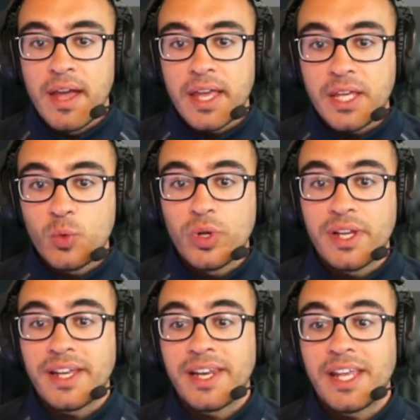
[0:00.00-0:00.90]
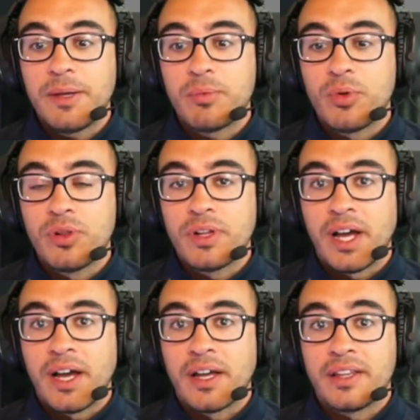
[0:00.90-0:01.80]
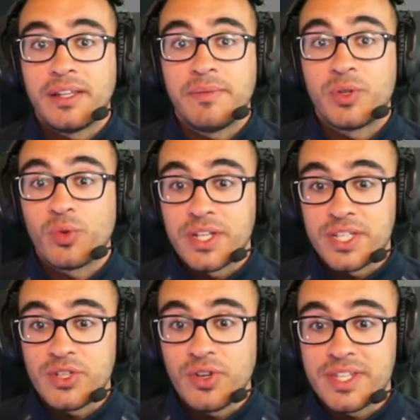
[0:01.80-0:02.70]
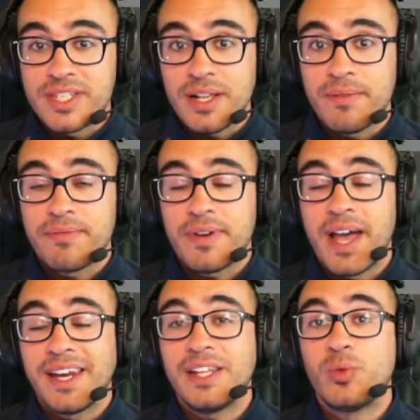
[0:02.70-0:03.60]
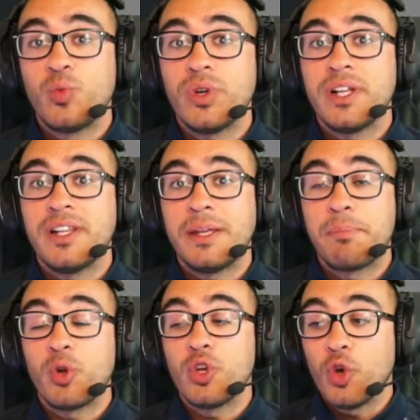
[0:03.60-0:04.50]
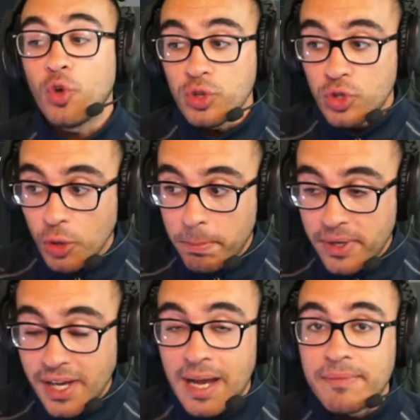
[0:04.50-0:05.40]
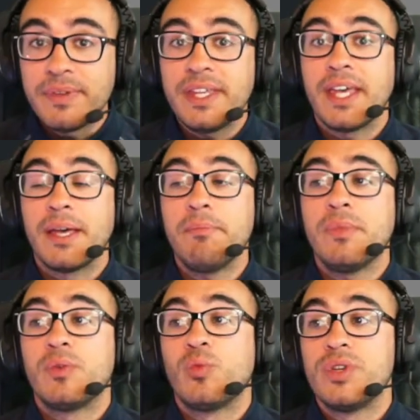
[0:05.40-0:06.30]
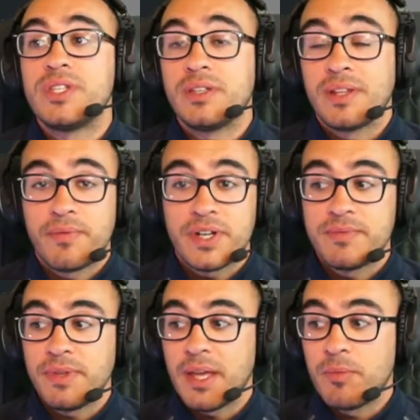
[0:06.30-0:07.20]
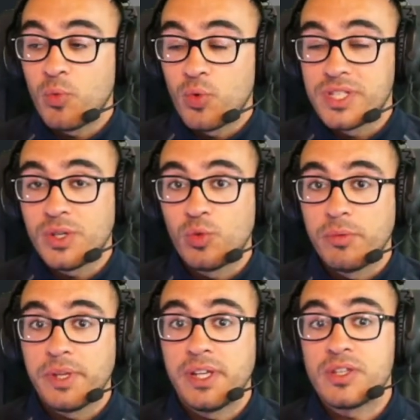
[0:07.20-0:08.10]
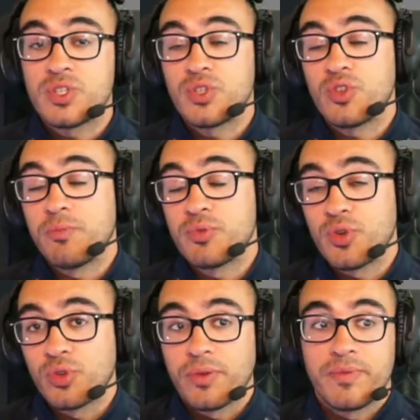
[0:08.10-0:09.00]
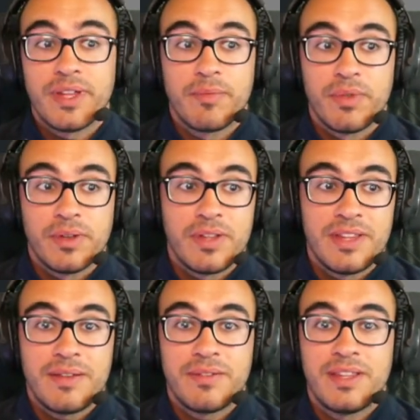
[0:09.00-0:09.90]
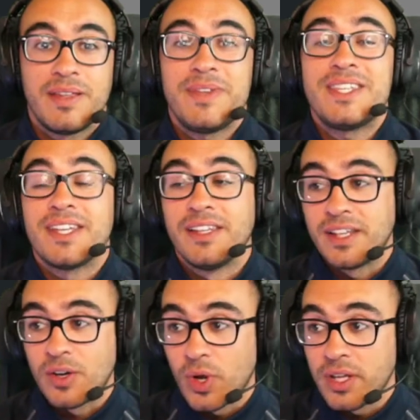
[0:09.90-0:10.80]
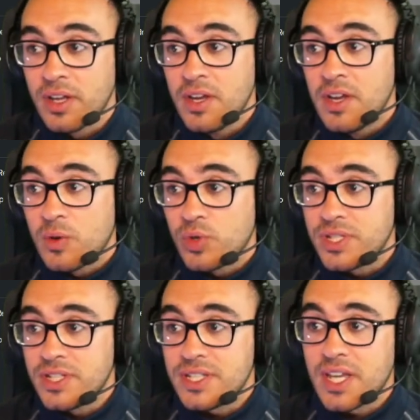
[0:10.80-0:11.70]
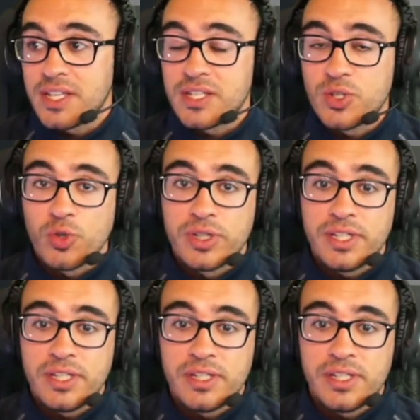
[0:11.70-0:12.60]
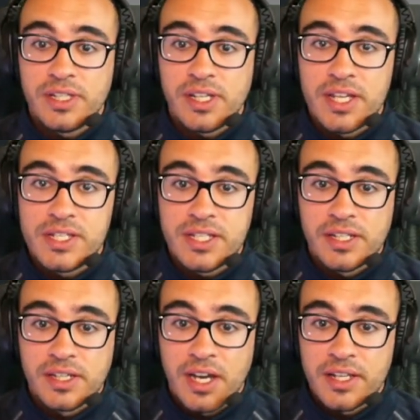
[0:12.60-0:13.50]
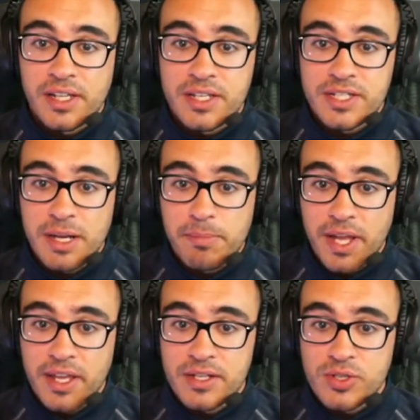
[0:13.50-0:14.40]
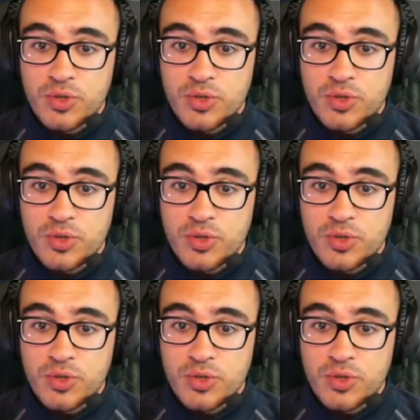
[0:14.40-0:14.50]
It will enable the virtualization itself, and it will deploy on top a VM, which the first VM, which it will be some sort of the vCenter, right? Which in this case is called the engine appliance.